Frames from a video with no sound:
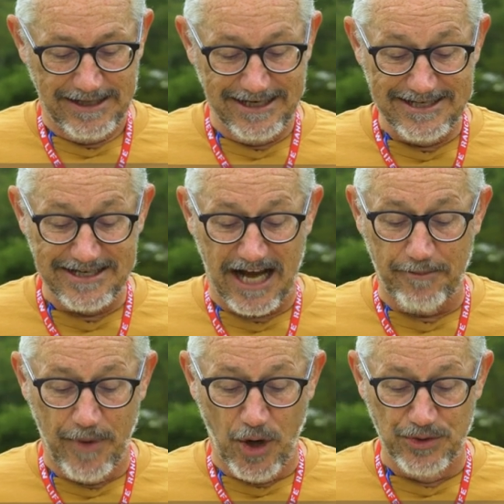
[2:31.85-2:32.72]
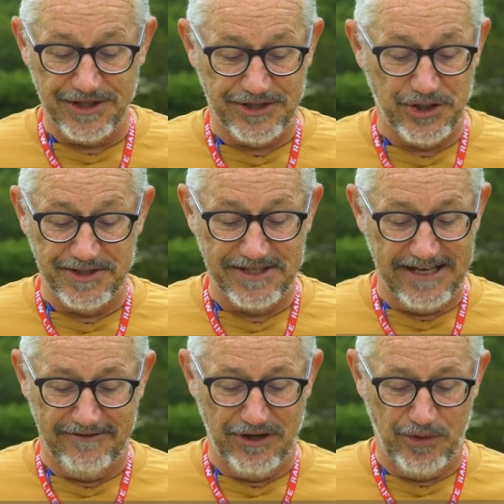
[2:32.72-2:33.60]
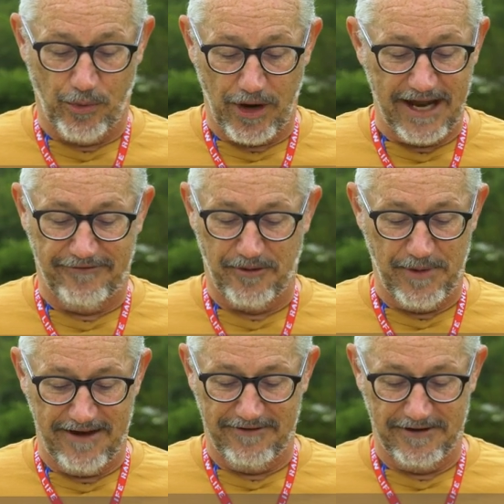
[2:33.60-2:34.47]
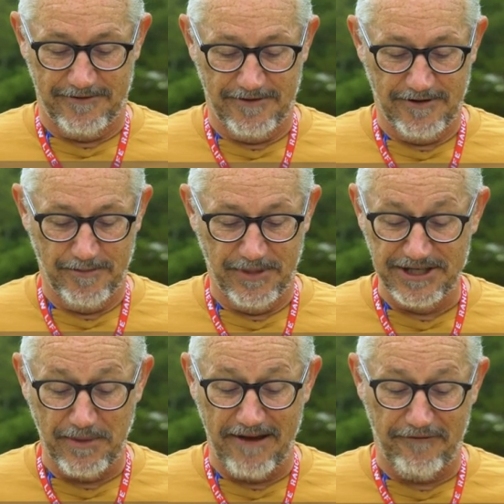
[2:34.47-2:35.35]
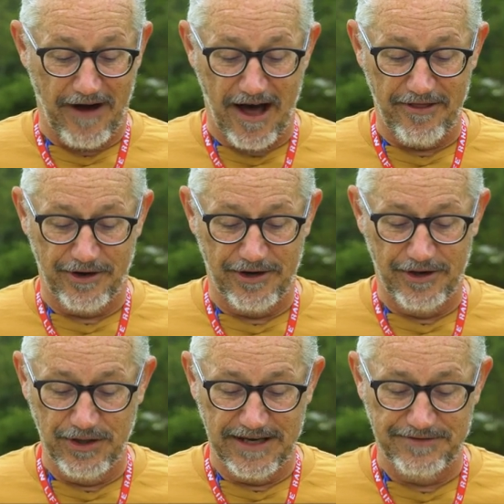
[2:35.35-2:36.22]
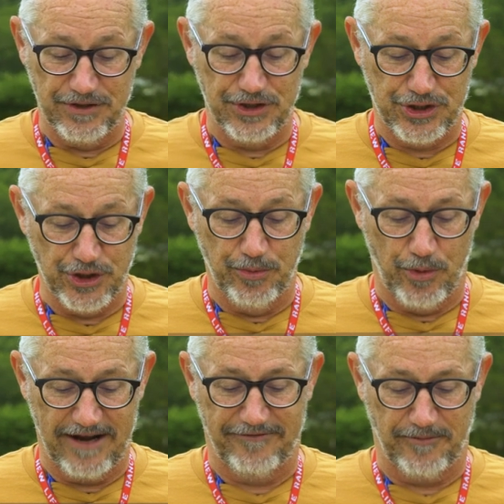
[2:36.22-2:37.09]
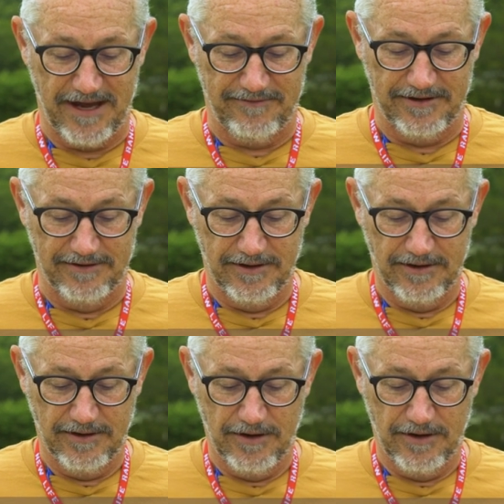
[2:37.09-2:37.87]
It is not Moses who has given you bread from heaven, but it is my Father who gives you the true bread from heaven.